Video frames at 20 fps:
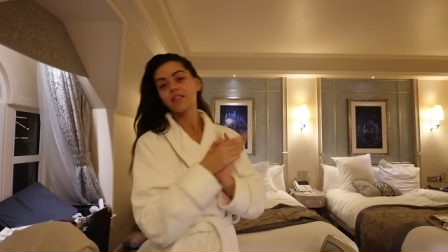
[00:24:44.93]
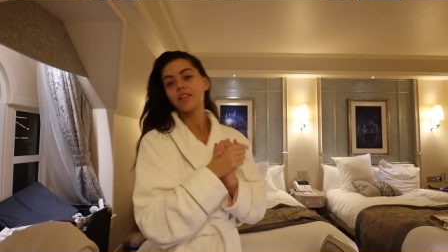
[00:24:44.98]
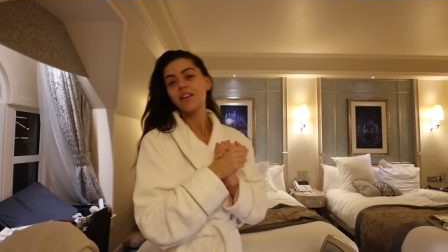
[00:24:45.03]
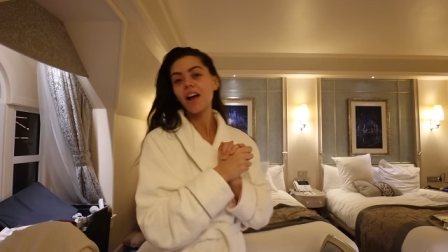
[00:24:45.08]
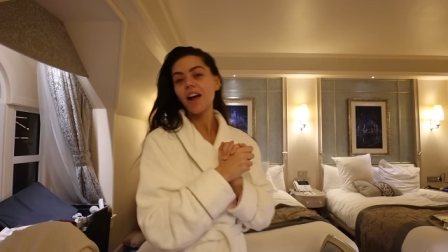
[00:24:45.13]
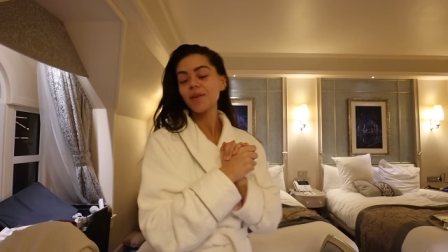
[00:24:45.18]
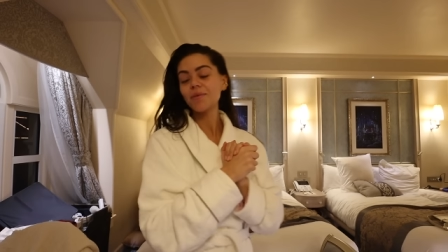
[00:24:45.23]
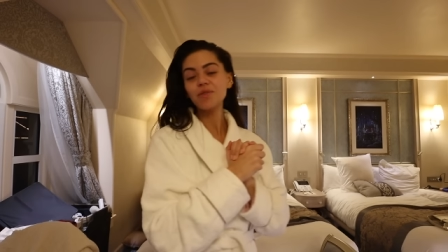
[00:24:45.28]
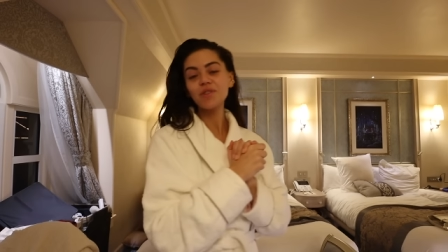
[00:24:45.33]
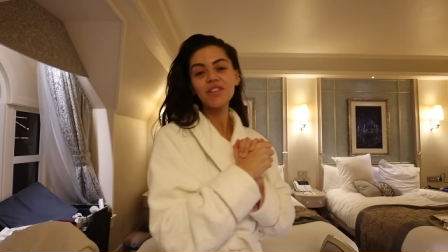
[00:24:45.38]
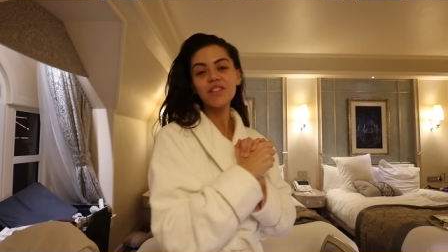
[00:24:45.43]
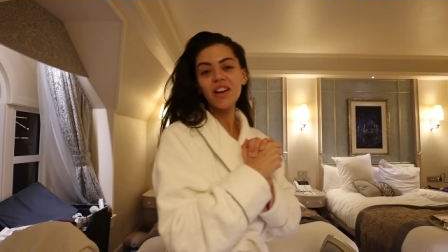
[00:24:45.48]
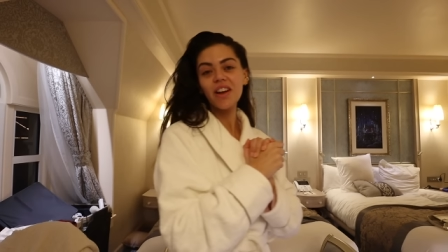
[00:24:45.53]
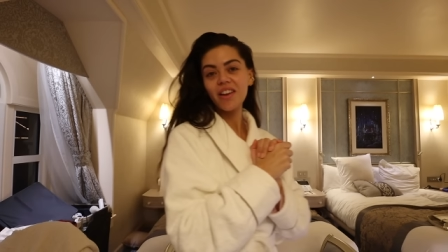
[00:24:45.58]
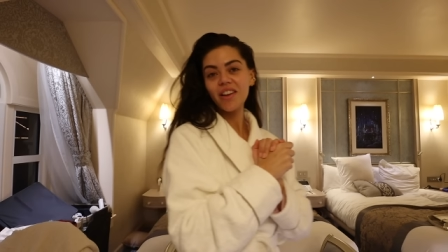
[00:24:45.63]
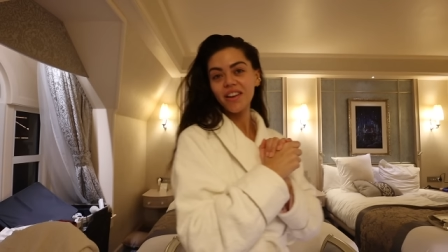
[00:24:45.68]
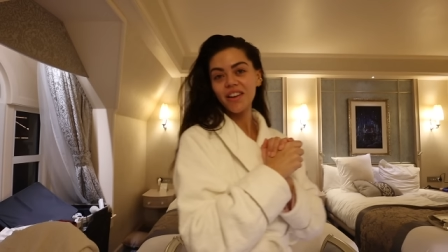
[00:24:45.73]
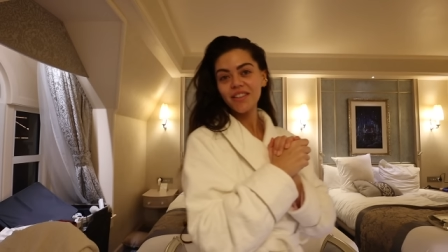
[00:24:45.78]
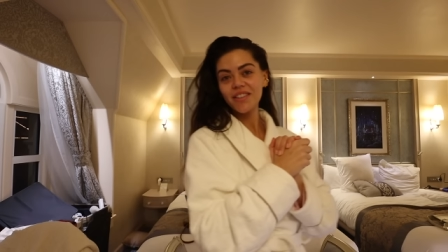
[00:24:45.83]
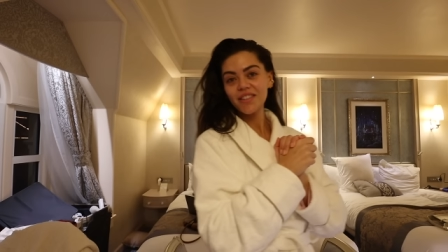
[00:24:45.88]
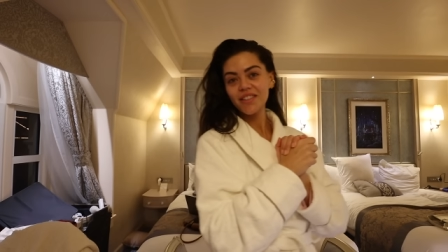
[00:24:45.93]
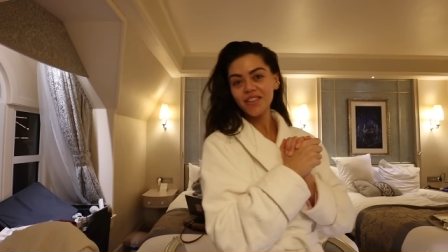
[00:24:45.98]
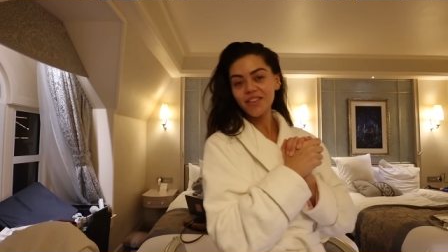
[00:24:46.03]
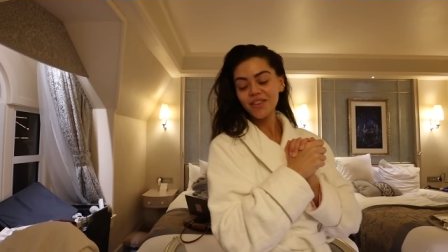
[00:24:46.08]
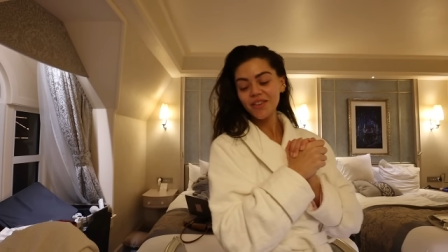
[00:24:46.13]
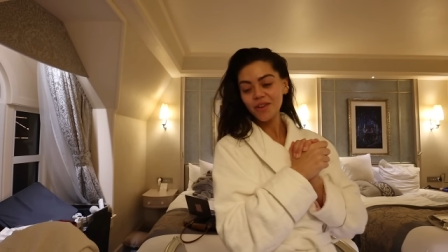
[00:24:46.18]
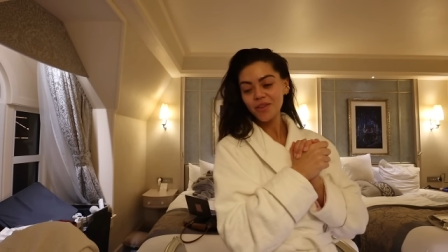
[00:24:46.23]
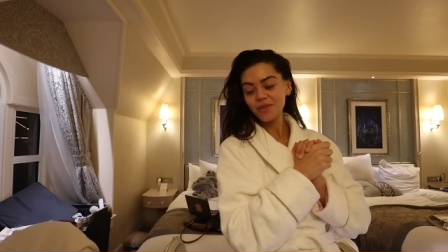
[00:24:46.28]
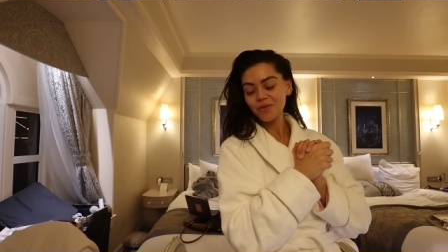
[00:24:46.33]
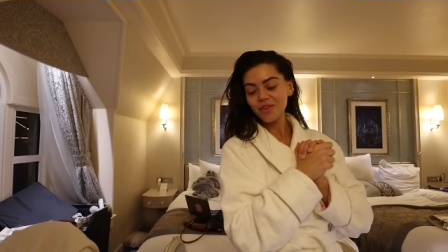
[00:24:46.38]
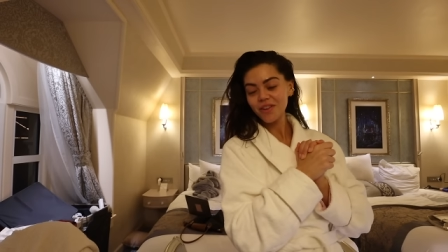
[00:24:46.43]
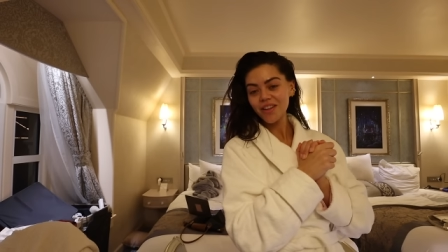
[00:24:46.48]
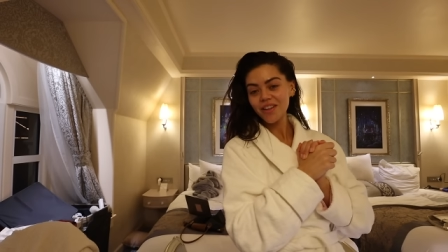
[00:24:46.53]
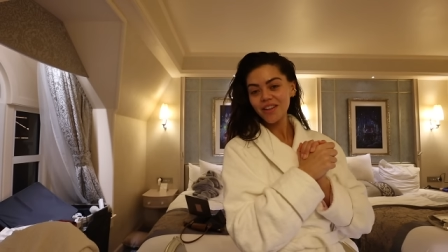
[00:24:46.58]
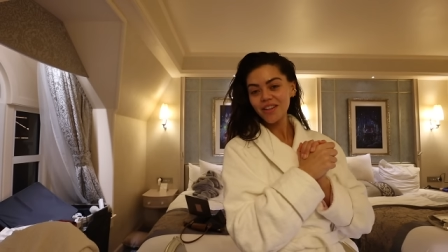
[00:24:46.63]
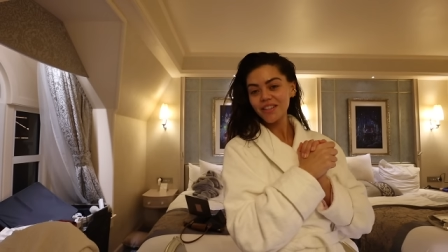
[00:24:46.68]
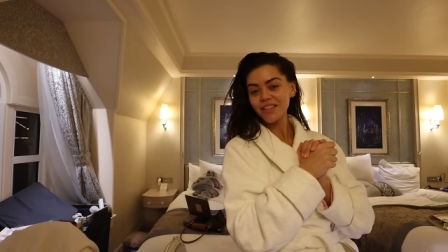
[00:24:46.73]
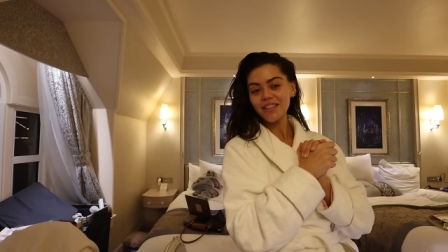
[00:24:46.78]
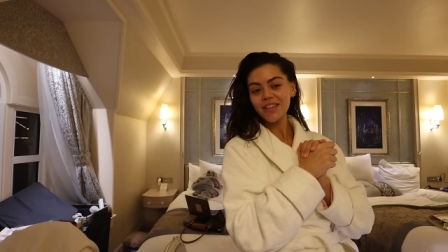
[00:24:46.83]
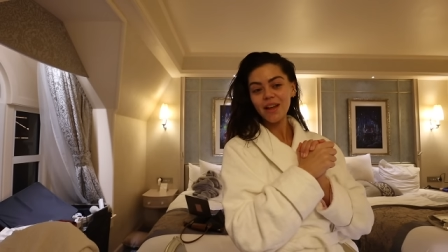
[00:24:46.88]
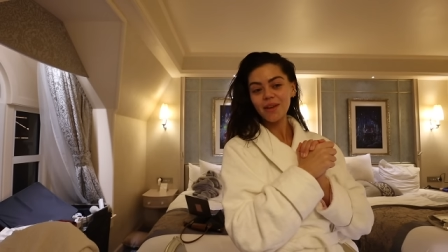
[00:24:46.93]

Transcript: I'm just tired. There are in other words.